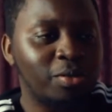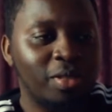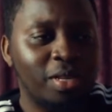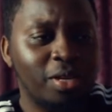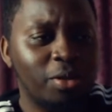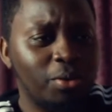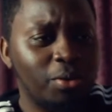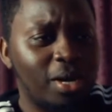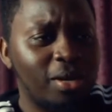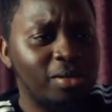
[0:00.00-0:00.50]
to the
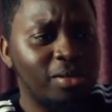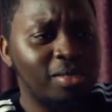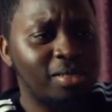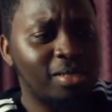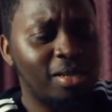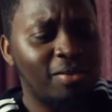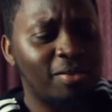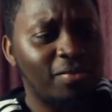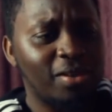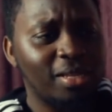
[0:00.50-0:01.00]
ground and
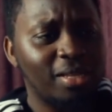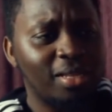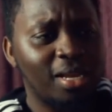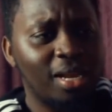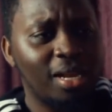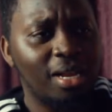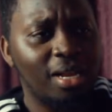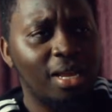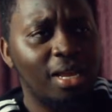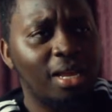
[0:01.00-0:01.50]
stuff like
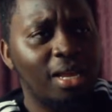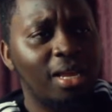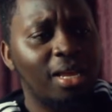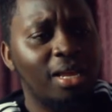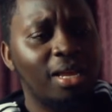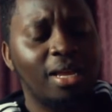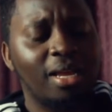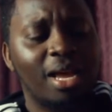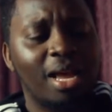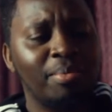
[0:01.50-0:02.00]
that.
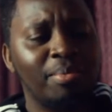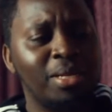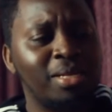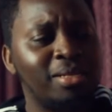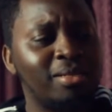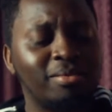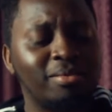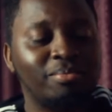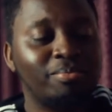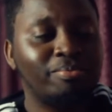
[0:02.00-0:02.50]
I
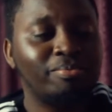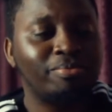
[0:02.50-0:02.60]
mean,